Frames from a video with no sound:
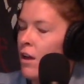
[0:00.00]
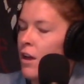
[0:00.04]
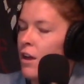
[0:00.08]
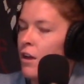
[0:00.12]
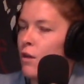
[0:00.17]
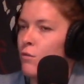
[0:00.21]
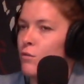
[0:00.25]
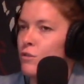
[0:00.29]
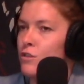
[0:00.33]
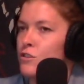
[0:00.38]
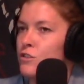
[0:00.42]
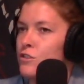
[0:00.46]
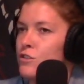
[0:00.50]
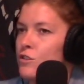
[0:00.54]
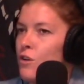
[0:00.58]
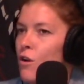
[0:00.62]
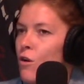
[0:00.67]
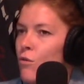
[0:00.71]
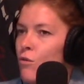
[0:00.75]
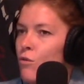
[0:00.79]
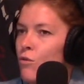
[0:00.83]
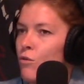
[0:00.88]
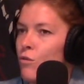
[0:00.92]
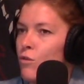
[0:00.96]
It was
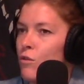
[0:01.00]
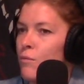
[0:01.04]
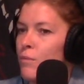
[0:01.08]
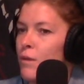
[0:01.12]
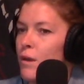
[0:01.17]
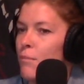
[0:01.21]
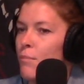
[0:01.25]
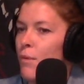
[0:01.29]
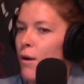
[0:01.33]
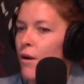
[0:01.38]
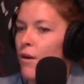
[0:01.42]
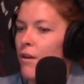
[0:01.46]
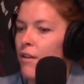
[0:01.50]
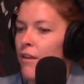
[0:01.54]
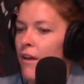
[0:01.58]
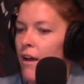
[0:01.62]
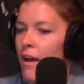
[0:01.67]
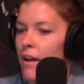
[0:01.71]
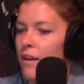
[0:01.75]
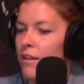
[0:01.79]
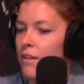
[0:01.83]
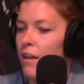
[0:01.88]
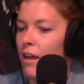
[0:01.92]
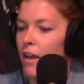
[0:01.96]
so cool to be a part of
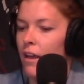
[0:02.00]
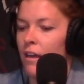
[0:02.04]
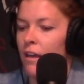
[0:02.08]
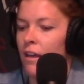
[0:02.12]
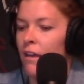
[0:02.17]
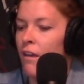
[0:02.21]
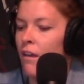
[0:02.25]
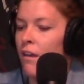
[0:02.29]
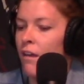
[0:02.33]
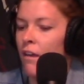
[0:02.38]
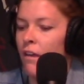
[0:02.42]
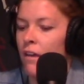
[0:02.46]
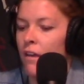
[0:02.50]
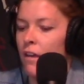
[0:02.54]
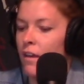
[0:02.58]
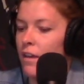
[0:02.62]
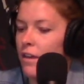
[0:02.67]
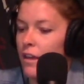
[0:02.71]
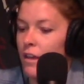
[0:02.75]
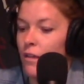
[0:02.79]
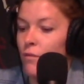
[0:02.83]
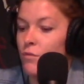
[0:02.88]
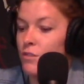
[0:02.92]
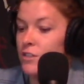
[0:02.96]
that. And, like,
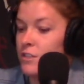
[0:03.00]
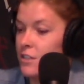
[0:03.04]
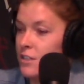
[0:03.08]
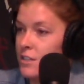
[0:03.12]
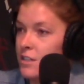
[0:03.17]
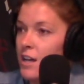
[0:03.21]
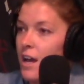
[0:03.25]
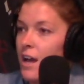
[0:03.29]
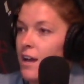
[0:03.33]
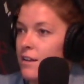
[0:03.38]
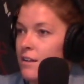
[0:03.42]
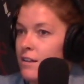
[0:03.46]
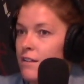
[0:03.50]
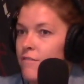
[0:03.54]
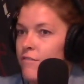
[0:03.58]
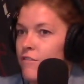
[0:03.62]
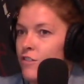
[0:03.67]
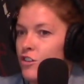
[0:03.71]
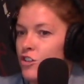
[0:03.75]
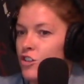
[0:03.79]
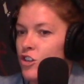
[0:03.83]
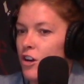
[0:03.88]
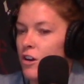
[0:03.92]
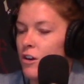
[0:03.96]
it was intense,
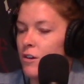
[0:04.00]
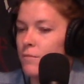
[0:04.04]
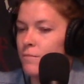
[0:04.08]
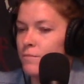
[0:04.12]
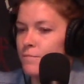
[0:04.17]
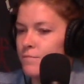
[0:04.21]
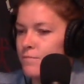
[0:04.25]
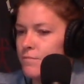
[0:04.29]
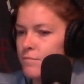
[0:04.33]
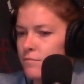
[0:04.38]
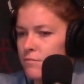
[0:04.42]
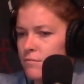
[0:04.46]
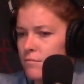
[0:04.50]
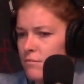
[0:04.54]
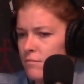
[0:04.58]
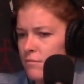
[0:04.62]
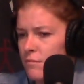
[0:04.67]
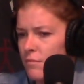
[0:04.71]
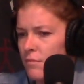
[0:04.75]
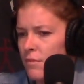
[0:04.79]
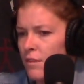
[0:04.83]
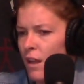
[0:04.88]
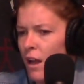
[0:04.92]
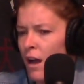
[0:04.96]
for sure.
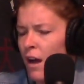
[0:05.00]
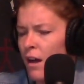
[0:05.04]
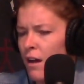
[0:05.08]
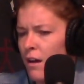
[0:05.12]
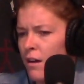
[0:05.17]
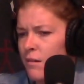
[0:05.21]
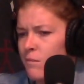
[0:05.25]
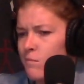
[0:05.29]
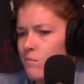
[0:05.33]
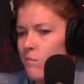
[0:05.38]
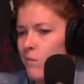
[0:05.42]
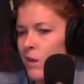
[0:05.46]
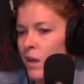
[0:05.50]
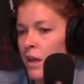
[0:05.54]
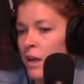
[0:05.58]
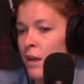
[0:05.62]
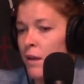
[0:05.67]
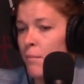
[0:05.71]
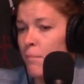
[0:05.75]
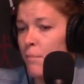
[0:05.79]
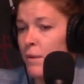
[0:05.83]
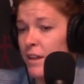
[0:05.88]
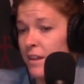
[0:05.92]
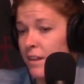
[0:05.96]

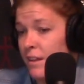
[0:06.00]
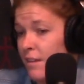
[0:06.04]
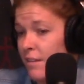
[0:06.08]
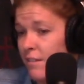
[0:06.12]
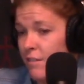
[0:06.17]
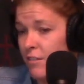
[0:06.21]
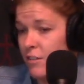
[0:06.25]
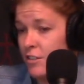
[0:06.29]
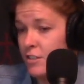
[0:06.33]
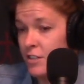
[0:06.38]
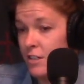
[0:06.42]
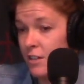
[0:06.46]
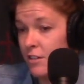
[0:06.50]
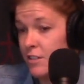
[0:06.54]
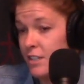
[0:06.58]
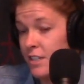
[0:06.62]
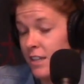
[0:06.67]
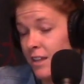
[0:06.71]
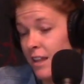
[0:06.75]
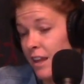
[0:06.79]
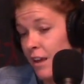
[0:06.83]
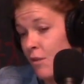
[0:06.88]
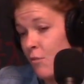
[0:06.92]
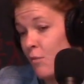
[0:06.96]
But
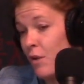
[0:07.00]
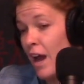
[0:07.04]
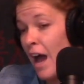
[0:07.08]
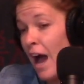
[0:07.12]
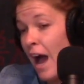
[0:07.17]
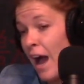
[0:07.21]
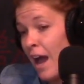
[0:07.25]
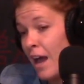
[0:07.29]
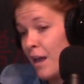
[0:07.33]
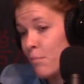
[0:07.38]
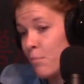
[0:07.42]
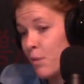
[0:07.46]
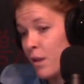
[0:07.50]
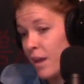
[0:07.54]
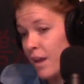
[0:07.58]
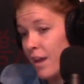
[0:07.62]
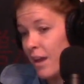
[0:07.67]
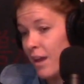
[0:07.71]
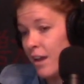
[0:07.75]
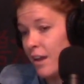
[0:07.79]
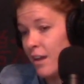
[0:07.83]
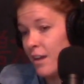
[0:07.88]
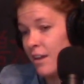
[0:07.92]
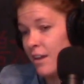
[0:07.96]
seriously, like, when I
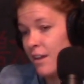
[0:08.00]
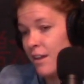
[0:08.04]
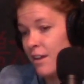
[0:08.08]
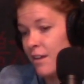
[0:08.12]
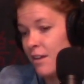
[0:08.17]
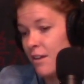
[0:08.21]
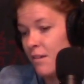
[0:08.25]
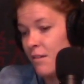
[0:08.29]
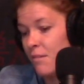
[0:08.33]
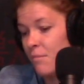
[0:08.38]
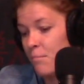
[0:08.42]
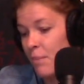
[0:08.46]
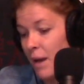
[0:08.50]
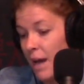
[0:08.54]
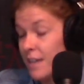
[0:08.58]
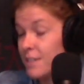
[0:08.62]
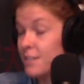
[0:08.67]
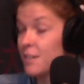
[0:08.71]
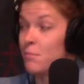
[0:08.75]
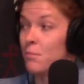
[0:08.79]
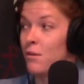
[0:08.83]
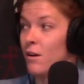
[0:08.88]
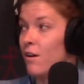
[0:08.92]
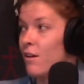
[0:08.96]
played
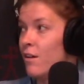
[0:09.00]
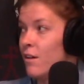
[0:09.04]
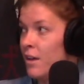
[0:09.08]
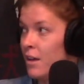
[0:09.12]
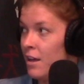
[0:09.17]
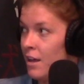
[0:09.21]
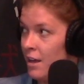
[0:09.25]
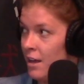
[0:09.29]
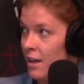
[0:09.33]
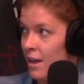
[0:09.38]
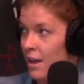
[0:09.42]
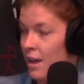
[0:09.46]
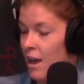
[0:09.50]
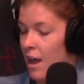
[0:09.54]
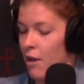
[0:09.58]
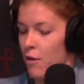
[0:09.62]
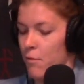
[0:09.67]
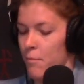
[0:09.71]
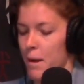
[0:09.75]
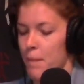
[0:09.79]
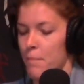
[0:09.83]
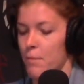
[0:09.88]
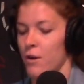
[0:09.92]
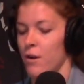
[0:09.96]
basketball, I
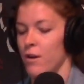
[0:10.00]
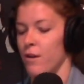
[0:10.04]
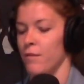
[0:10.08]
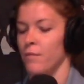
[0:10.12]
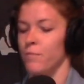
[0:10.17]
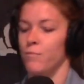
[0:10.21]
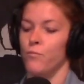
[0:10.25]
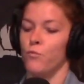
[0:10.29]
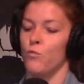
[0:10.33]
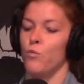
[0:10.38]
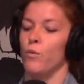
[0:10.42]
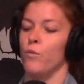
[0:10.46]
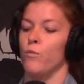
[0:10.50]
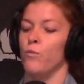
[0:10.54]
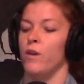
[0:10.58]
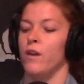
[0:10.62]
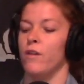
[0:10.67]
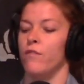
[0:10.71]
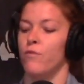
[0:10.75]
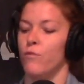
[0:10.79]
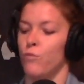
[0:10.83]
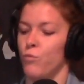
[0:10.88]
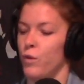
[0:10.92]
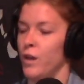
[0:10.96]
remember
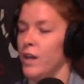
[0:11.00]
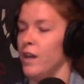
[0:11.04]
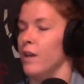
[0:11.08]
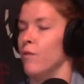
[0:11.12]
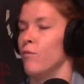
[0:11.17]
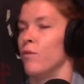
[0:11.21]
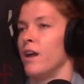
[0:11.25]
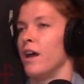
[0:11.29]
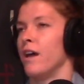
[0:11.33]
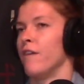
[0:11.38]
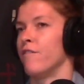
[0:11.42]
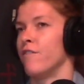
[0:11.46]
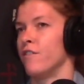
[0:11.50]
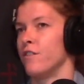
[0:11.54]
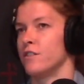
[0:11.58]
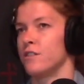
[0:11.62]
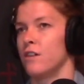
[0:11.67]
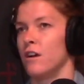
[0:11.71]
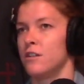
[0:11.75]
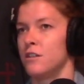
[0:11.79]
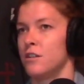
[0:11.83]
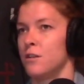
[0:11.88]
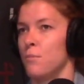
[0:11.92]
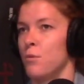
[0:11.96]
when I first
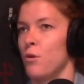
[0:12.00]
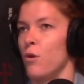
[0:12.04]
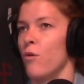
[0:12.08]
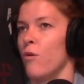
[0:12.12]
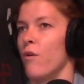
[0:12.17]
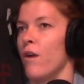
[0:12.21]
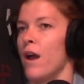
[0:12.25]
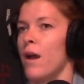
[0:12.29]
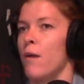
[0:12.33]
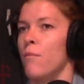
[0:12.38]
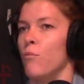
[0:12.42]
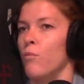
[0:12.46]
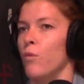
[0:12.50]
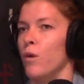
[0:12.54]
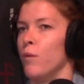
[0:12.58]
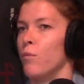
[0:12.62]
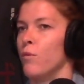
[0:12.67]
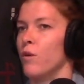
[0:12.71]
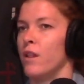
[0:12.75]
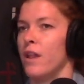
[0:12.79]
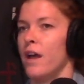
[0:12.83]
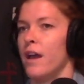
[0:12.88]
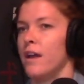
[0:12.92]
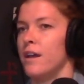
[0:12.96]
got to the program, we
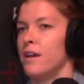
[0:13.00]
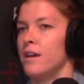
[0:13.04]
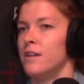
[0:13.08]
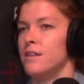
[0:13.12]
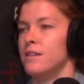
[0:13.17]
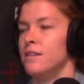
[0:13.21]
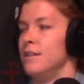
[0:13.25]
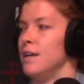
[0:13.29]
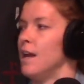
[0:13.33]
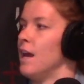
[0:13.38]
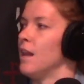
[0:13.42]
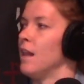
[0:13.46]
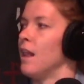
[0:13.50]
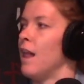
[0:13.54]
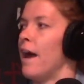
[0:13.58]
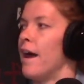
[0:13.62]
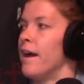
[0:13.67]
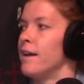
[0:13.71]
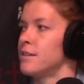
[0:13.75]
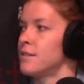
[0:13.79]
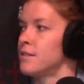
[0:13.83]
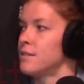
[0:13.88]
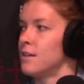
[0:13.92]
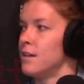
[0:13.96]
were, like, dead
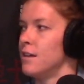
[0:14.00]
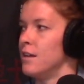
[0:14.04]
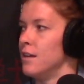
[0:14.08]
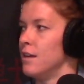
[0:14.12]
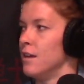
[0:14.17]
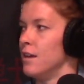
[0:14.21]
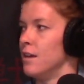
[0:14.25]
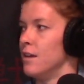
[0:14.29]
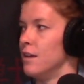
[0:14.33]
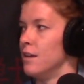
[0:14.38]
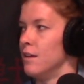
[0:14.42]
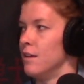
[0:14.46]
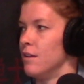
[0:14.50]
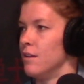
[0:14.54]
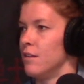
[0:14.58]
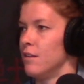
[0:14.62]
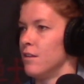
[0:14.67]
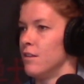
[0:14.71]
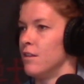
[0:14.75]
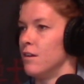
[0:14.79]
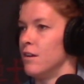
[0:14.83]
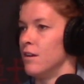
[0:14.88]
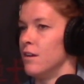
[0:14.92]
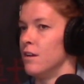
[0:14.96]
last in
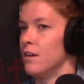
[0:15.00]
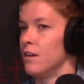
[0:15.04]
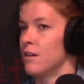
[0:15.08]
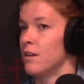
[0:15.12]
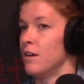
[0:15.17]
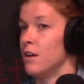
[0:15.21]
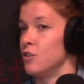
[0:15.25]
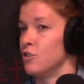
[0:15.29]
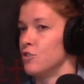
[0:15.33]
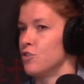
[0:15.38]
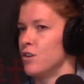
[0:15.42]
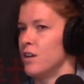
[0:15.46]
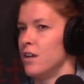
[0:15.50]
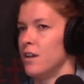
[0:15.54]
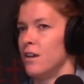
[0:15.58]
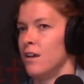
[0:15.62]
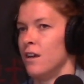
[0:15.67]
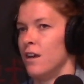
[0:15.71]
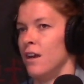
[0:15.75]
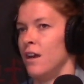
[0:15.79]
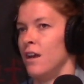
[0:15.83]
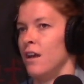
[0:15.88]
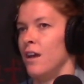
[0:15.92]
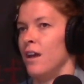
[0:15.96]
the country.
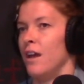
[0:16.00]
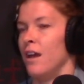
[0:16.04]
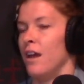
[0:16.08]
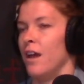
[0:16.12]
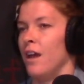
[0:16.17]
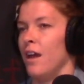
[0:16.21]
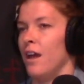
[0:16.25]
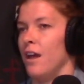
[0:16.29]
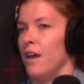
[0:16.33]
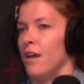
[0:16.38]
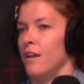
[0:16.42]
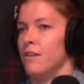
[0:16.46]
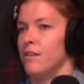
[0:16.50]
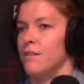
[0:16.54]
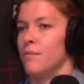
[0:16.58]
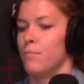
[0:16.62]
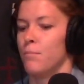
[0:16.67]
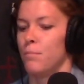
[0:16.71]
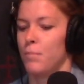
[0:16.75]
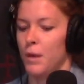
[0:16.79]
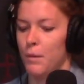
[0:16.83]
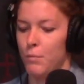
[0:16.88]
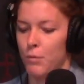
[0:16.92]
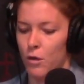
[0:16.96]
And
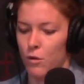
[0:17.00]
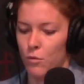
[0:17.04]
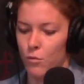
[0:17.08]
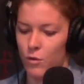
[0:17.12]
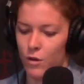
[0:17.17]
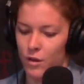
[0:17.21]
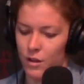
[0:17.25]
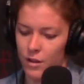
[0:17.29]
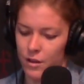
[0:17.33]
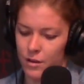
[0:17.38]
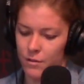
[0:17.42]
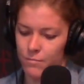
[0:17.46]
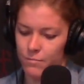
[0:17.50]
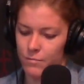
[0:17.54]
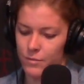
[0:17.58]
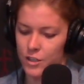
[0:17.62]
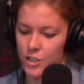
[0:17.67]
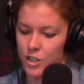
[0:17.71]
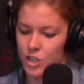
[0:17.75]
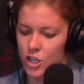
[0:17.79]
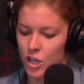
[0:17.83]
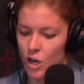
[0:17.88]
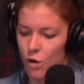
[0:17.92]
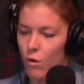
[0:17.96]
people would
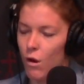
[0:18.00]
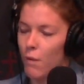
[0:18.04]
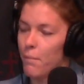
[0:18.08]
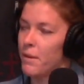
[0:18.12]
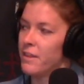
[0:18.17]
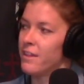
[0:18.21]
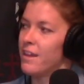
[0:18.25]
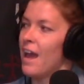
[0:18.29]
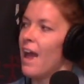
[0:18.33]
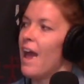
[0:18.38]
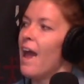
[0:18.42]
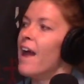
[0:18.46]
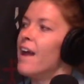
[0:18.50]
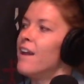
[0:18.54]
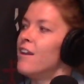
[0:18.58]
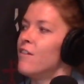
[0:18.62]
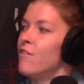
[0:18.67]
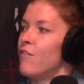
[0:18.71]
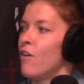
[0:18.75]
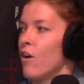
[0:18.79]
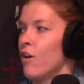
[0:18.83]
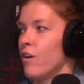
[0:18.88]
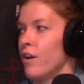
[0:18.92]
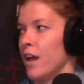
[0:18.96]
show up at the end
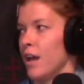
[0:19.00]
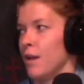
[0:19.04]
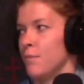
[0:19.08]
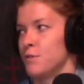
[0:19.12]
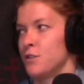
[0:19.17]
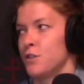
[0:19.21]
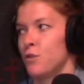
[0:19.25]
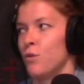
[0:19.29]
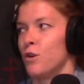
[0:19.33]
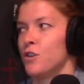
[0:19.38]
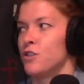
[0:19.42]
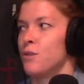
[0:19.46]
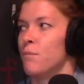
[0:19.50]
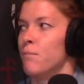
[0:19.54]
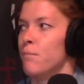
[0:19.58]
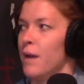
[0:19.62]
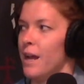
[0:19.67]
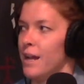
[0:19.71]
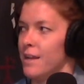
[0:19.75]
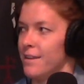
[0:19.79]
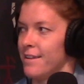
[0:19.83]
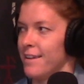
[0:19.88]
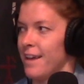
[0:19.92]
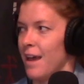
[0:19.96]
of our games to watch a
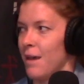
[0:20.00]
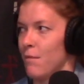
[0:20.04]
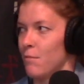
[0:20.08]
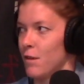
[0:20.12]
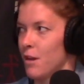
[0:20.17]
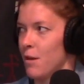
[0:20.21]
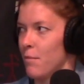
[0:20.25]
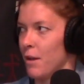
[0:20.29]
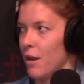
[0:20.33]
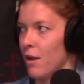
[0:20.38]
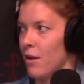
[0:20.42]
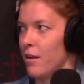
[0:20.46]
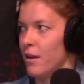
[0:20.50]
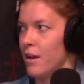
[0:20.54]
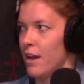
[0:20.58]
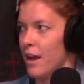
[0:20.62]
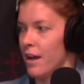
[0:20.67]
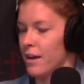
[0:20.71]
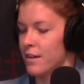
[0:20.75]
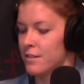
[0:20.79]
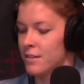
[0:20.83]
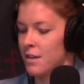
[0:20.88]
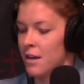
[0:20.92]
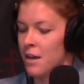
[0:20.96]
men's game coming on
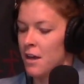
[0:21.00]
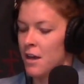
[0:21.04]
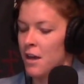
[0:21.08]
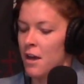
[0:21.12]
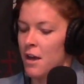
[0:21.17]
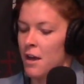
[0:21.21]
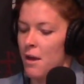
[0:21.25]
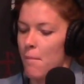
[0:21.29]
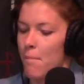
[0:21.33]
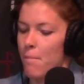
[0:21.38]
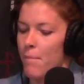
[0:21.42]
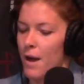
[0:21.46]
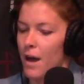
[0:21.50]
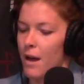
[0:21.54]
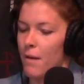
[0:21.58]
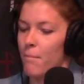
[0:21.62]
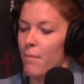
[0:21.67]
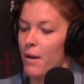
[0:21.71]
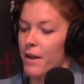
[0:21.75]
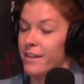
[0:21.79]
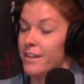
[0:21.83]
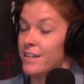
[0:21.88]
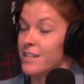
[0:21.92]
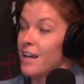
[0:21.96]
next. But
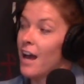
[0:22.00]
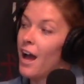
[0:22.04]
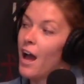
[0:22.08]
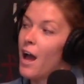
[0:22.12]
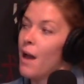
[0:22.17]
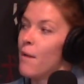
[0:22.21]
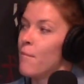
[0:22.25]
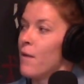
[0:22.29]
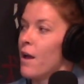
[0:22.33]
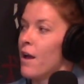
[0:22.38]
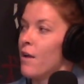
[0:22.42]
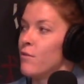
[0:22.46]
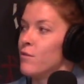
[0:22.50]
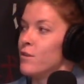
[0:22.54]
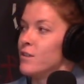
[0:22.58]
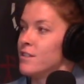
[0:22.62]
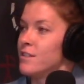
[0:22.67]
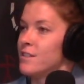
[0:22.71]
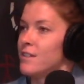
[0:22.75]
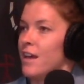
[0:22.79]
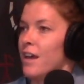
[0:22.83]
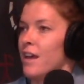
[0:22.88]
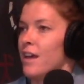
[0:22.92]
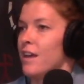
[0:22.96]
by the time I
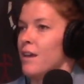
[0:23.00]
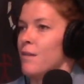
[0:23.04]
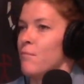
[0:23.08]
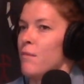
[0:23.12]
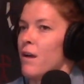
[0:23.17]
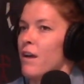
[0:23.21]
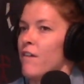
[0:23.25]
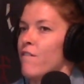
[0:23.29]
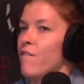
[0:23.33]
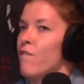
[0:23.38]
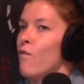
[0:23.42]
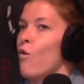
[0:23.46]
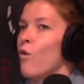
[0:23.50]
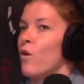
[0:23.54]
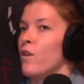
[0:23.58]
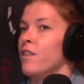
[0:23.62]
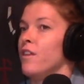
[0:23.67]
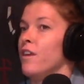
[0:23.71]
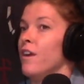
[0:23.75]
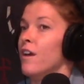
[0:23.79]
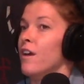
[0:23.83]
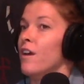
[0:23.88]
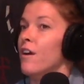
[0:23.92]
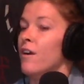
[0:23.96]
was like in my
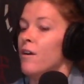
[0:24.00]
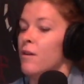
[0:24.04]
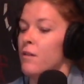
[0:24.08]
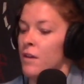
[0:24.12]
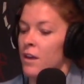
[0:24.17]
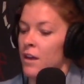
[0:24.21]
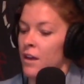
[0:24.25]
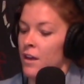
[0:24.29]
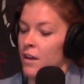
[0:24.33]
4th year,